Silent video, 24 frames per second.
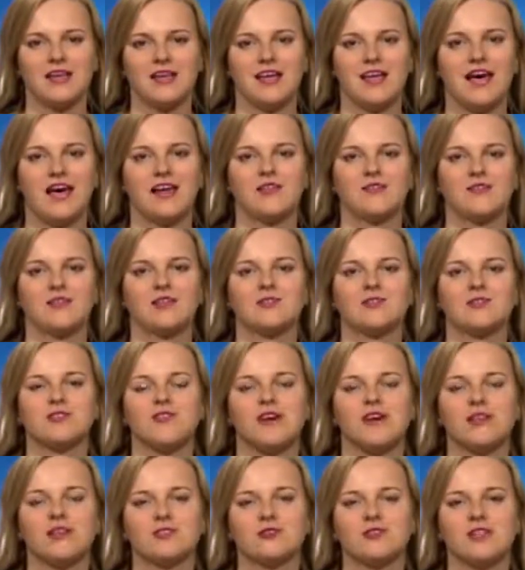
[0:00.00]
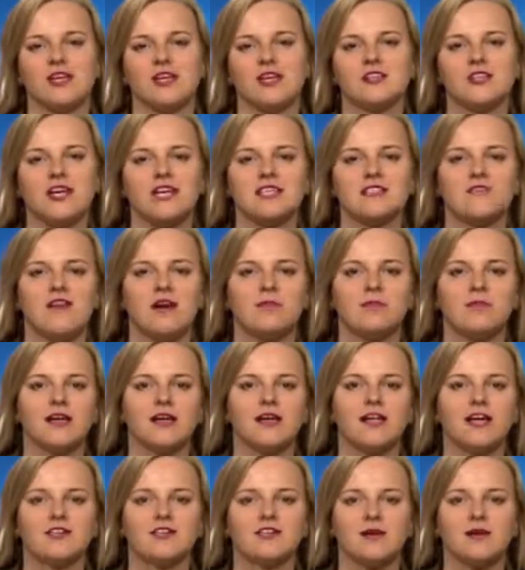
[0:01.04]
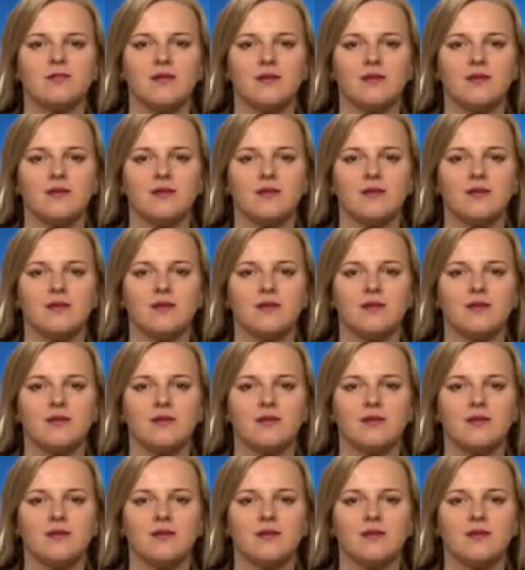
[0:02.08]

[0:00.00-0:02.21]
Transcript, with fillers: though not as loud as the 500X.